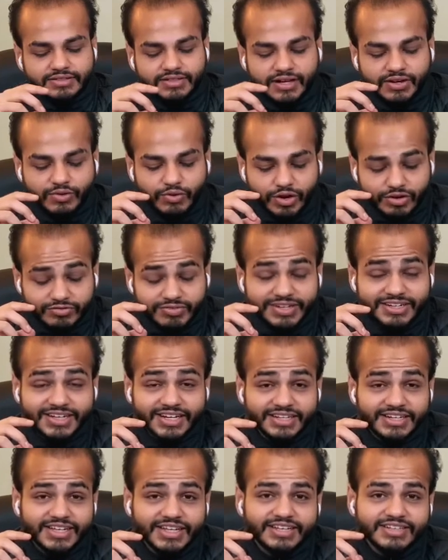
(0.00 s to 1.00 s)
conflict can
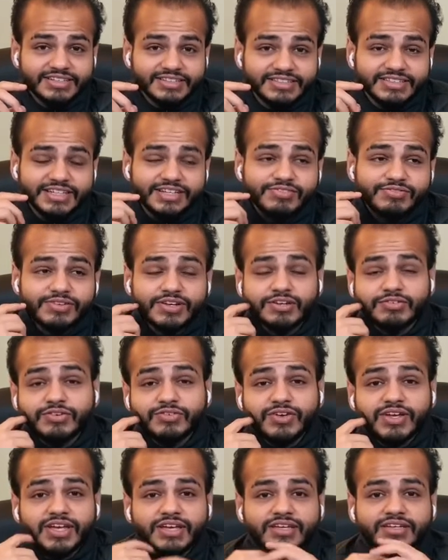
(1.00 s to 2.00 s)
take self-love
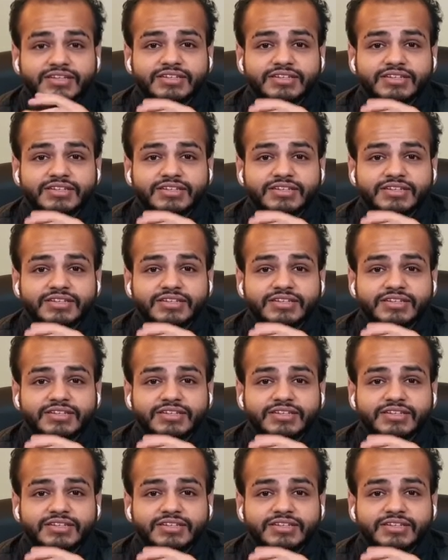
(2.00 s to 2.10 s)
away,